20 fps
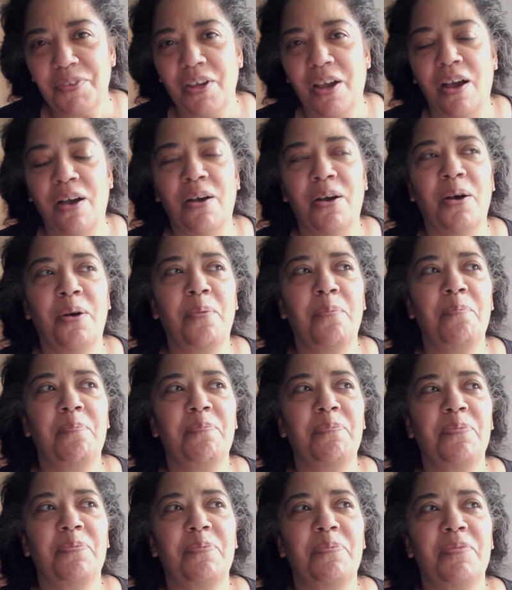
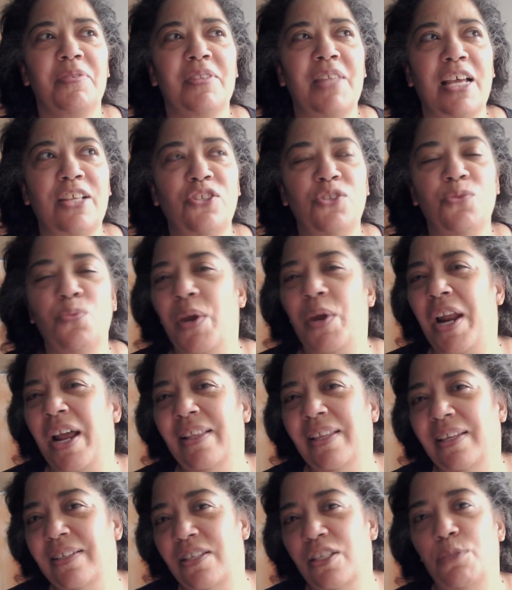That's when I
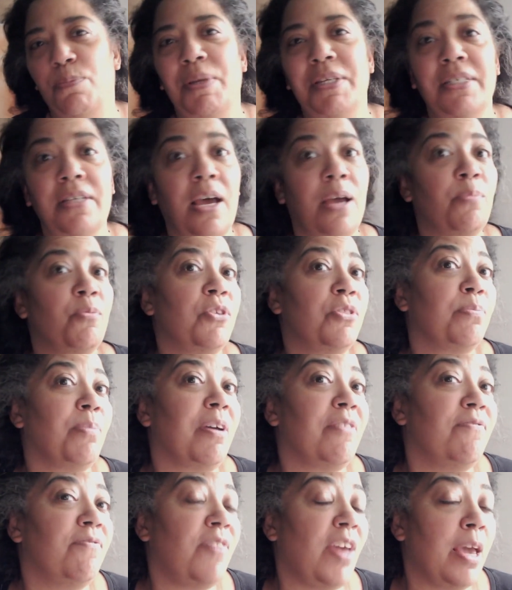like to spend time with
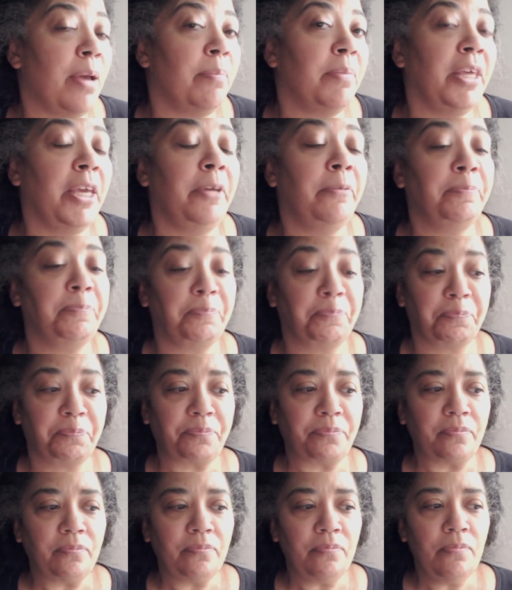my family.
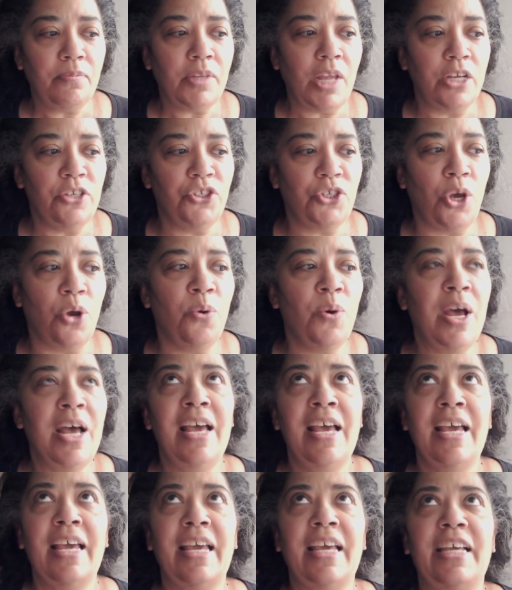So
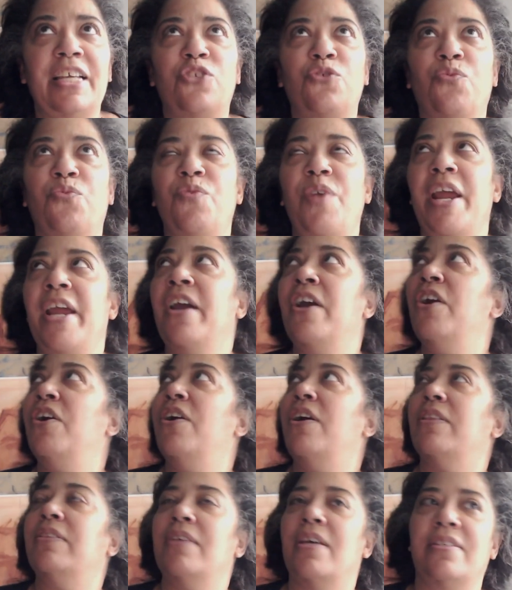it's rare
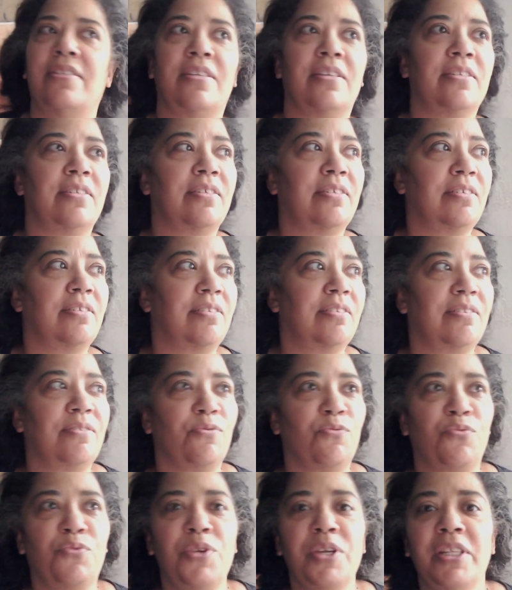unless it's
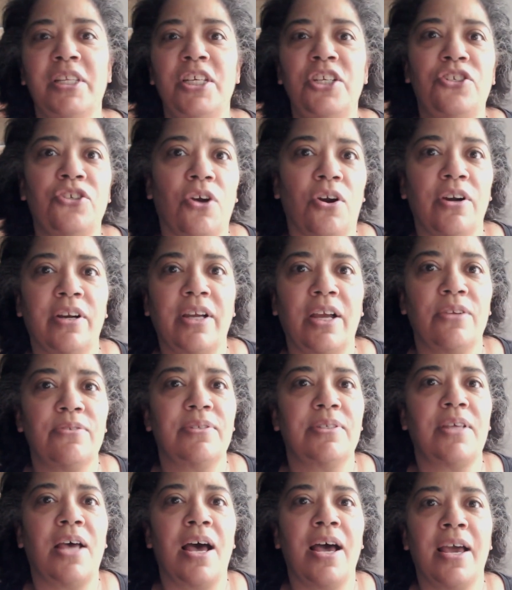really dark
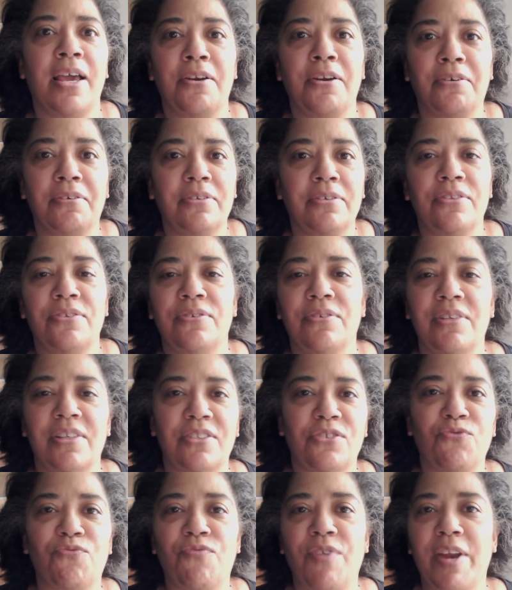outside or
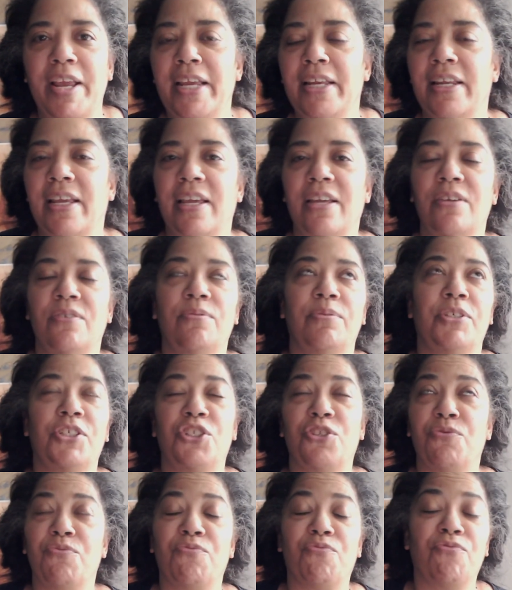it's raining,
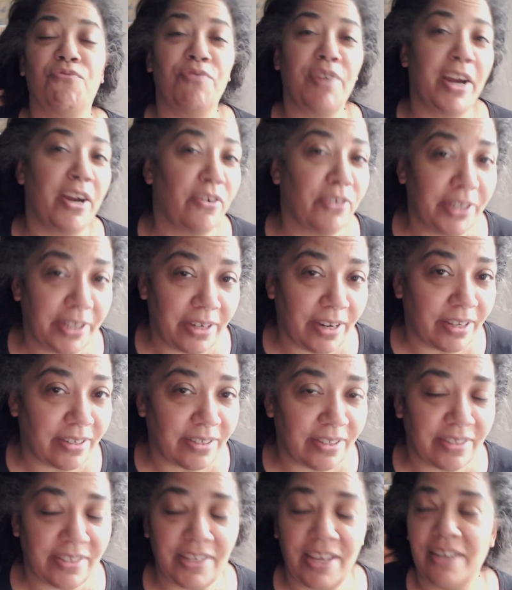which rarely does
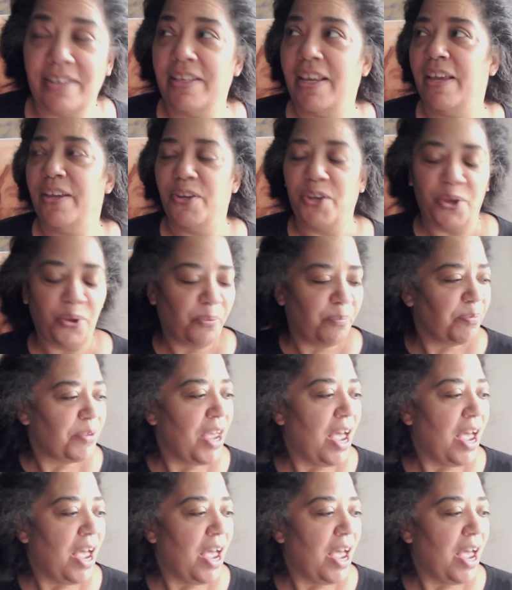in San Diego.